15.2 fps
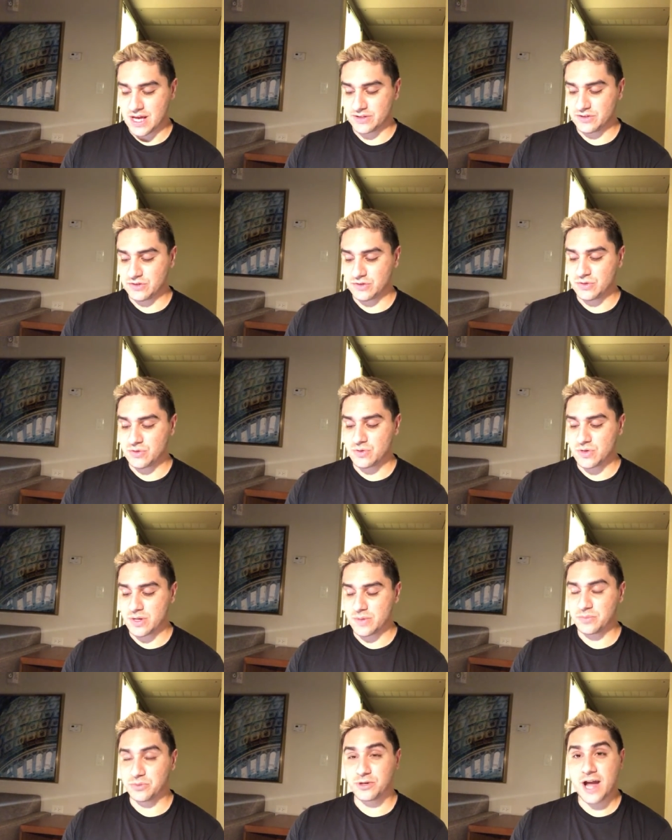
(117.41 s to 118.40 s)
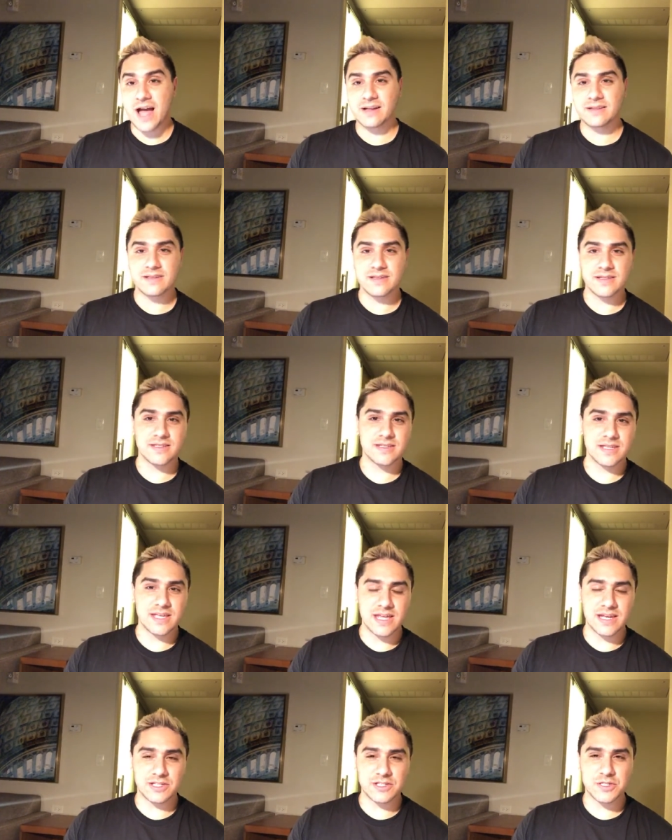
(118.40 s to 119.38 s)
to
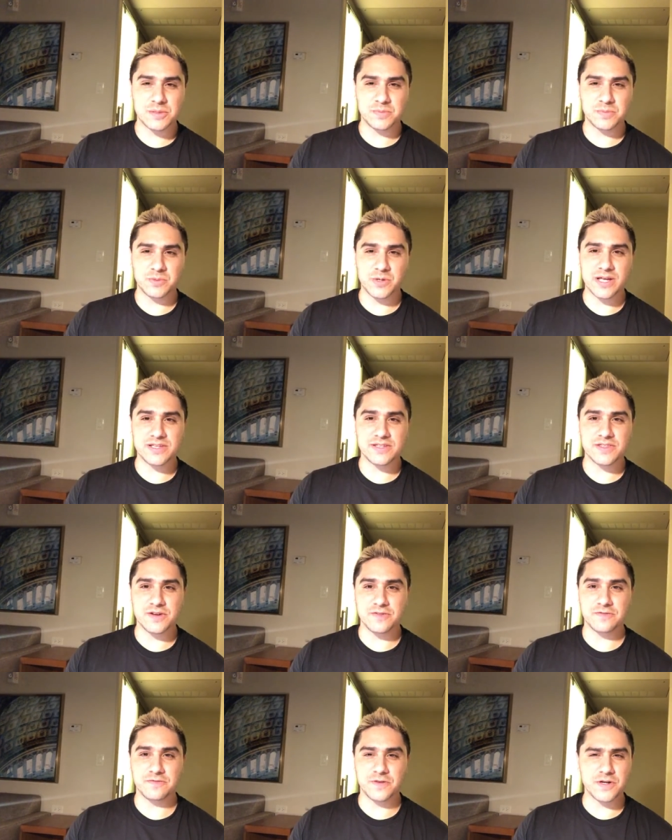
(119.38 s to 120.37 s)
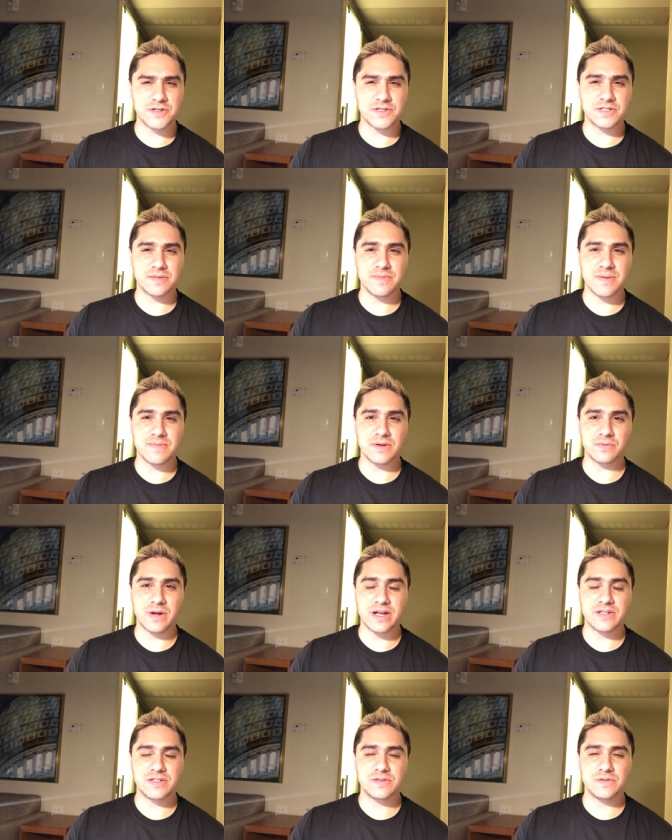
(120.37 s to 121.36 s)
practice and express their First Amendment
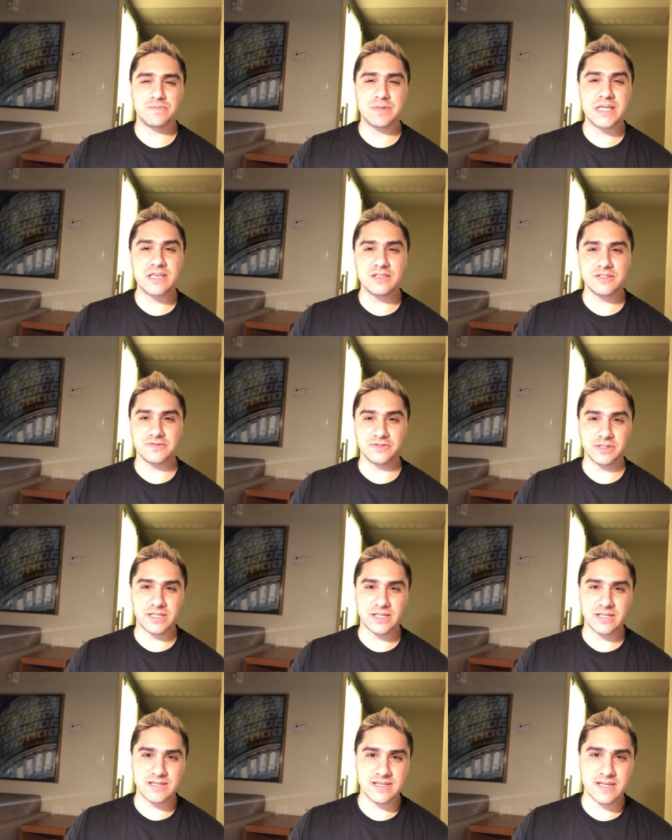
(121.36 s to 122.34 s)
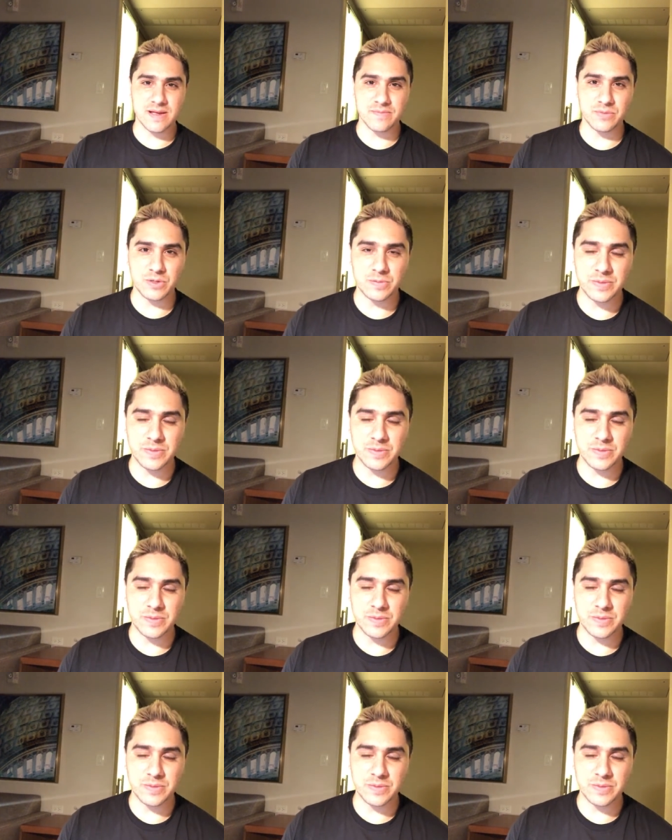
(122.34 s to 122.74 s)
right to peacefully assemble.